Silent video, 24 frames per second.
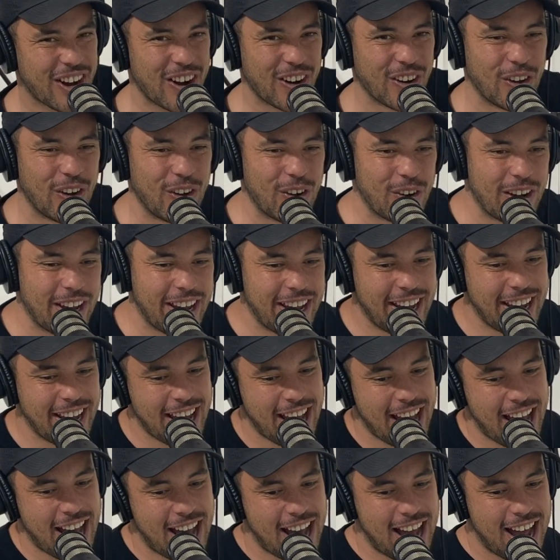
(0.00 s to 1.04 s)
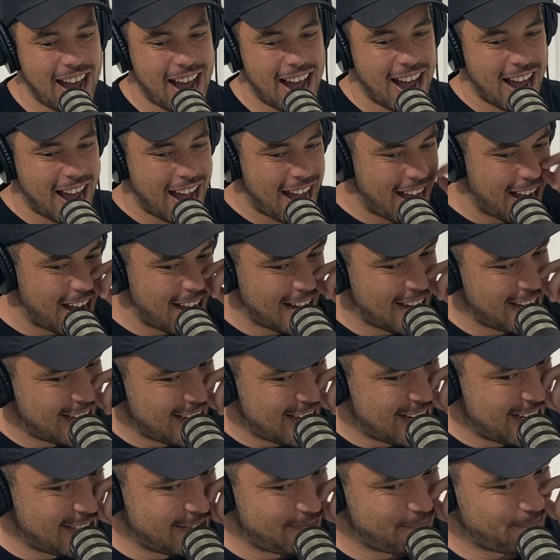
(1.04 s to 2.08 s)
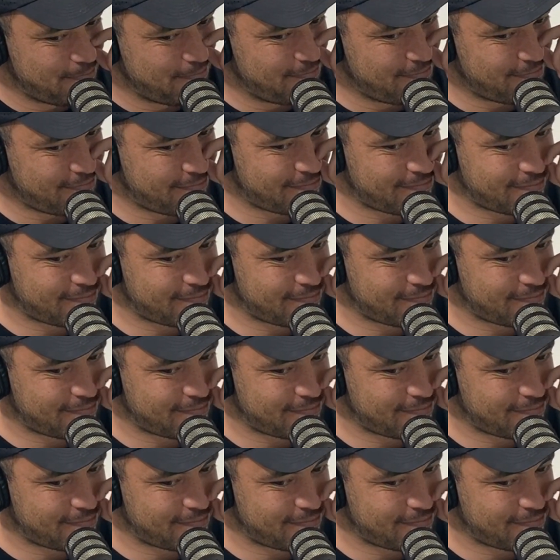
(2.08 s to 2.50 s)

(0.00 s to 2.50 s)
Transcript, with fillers: I'm gonna go loyal here. Um,